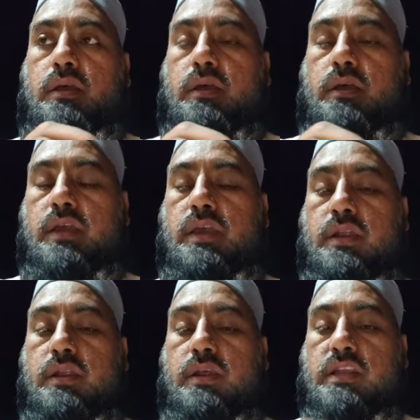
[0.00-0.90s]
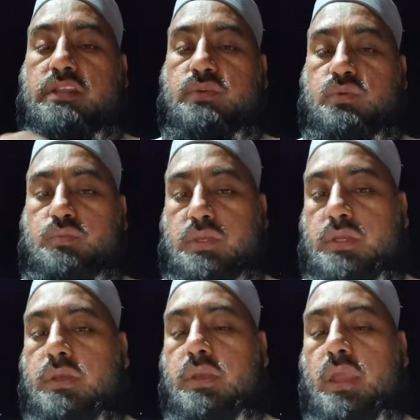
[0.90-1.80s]
here listen to me
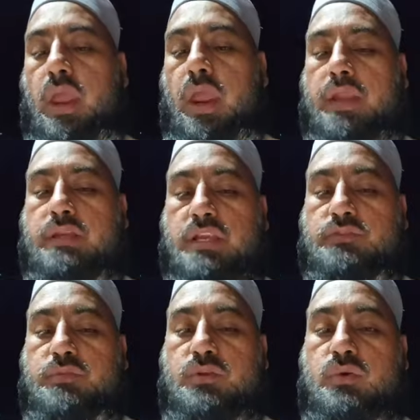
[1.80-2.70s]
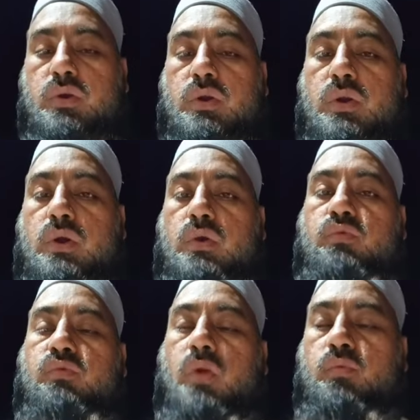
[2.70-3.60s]
and let me know
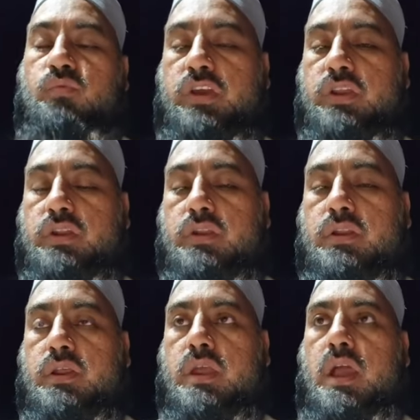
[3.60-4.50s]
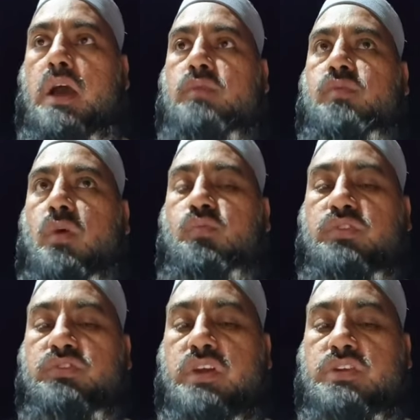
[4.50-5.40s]
from where or from
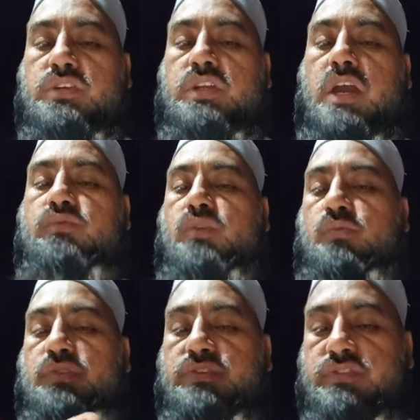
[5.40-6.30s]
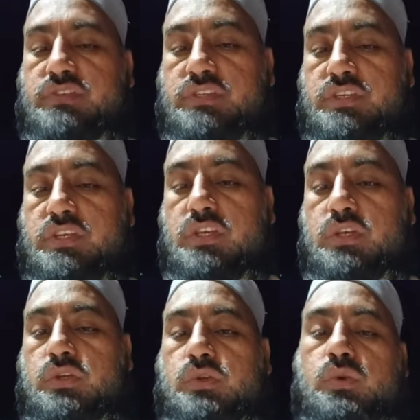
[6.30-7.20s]
which country or from which city
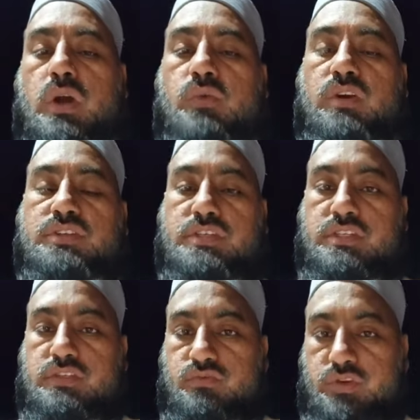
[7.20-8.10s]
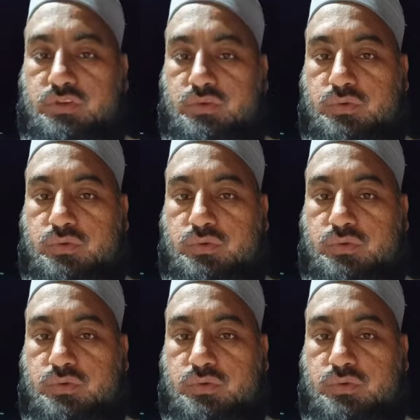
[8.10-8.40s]
you are watching this video.